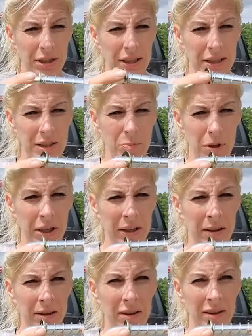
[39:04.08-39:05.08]
and a spring
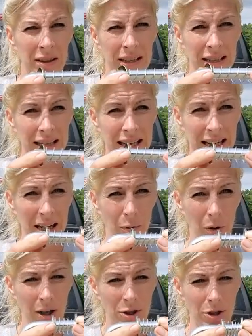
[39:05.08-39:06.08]
and a
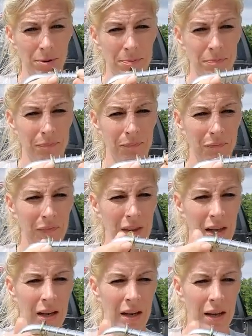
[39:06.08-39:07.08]
washer,
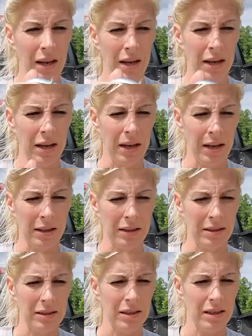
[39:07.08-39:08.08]
and
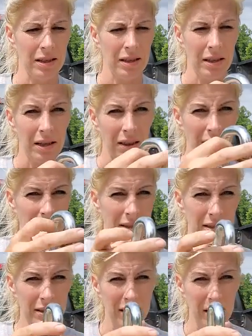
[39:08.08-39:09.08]
this
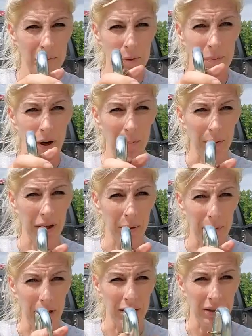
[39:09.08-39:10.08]
is going to be popping up
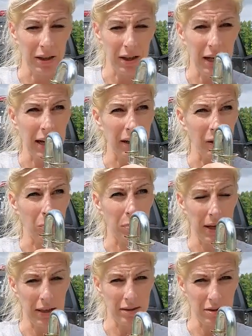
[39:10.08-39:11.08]
on, out of the
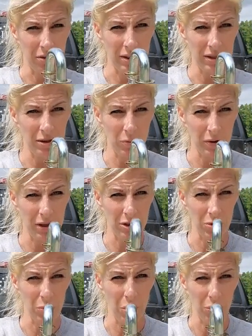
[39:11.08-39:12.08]
bed, so this is where the
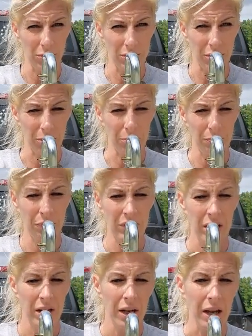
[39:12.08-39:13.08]
two holes go.
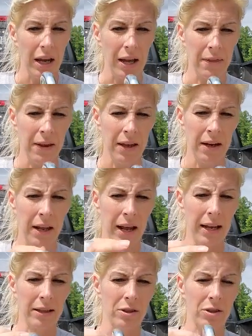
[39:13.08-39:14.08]
And then
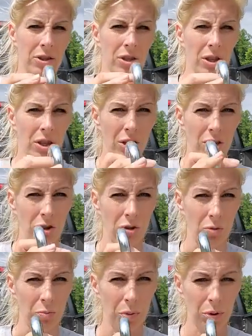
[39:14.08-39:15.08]
as
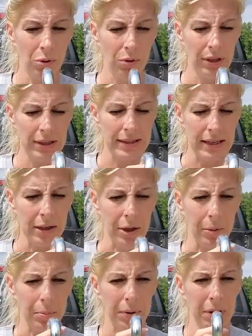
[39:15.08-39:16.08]
you pull this up